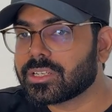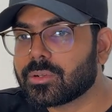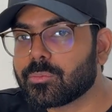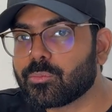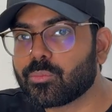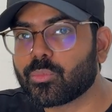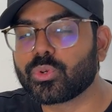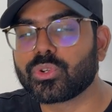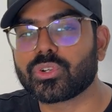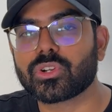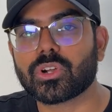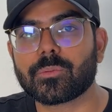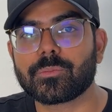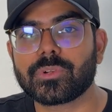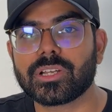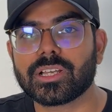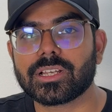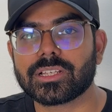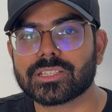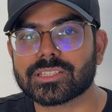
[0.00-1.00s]
Moondrop
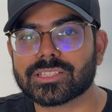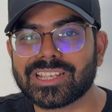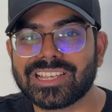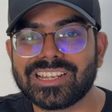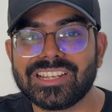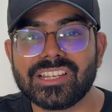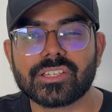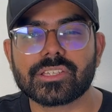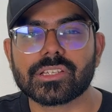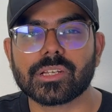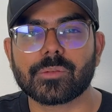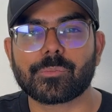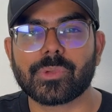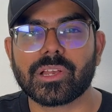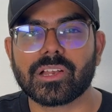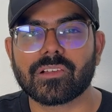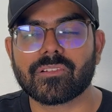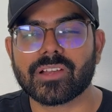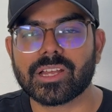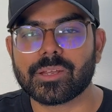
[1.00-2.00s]
Dusk, Elysian
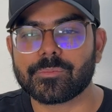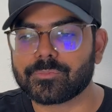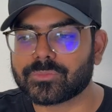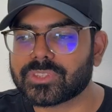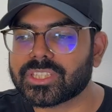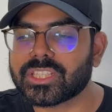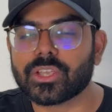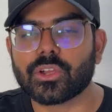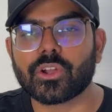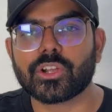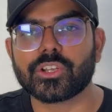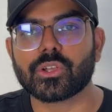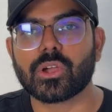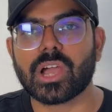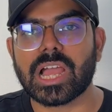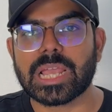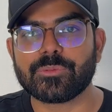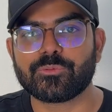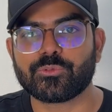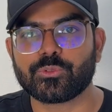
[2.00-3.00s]
Pilgrim, the
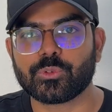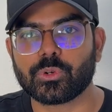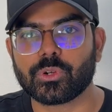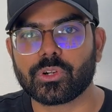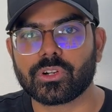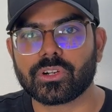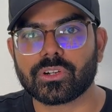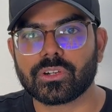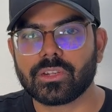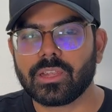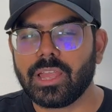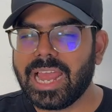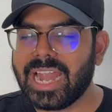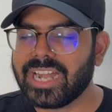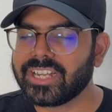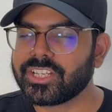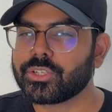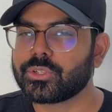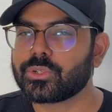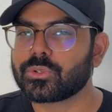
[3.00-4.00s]
Audiophile 4,
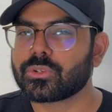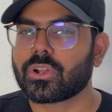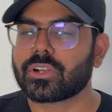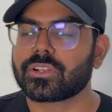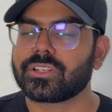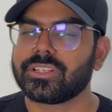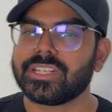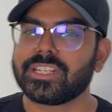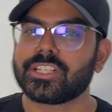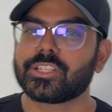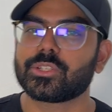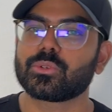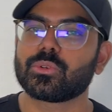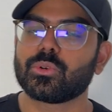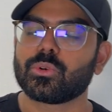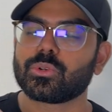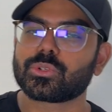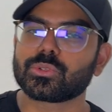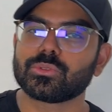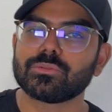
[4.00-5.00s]
and you do not need to
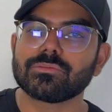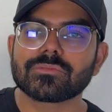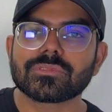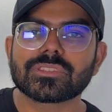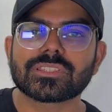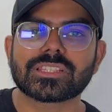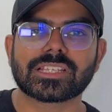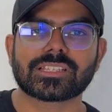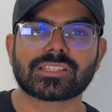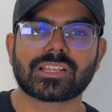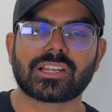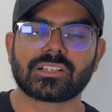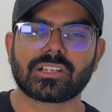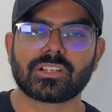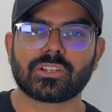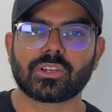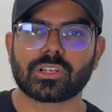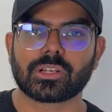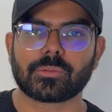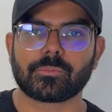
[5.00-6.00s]
go to
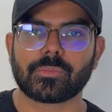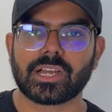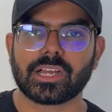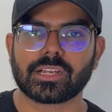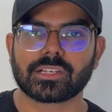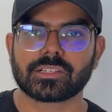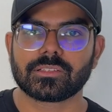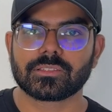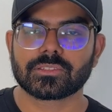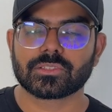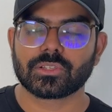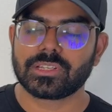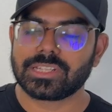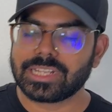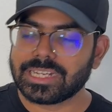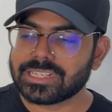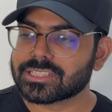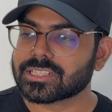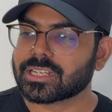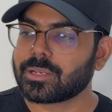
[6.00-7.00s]
$600 mark. So
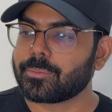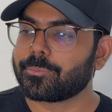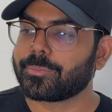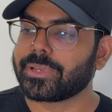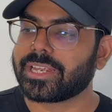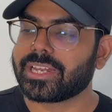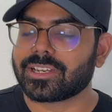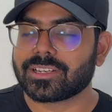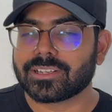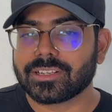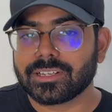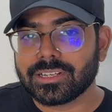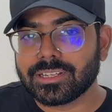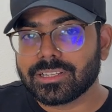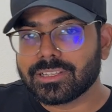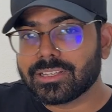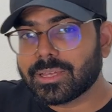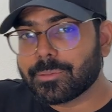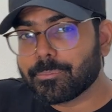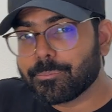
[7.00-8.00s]
let's compare
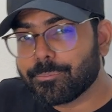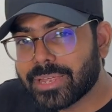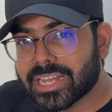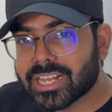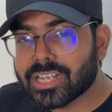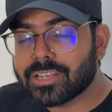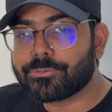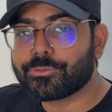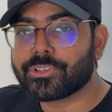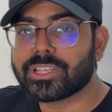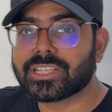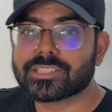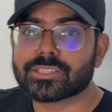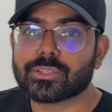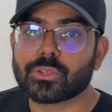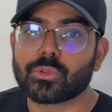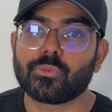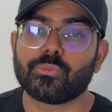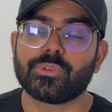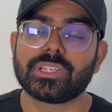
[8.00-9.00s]

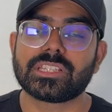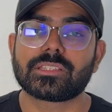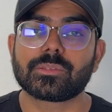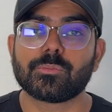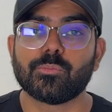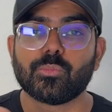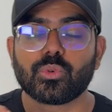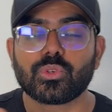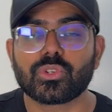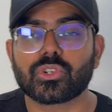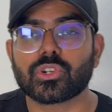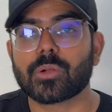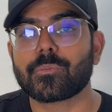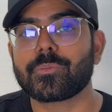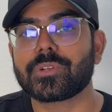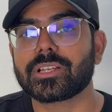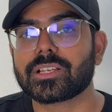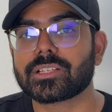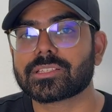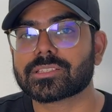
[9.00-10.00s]
Megafest with
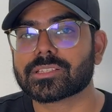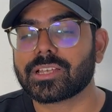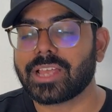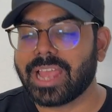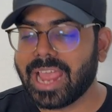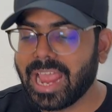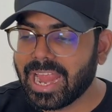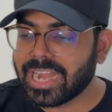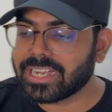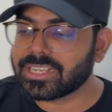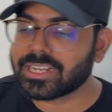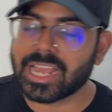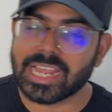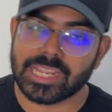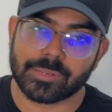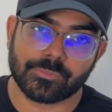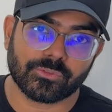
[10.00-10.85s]
Moondrop Dusk and Hype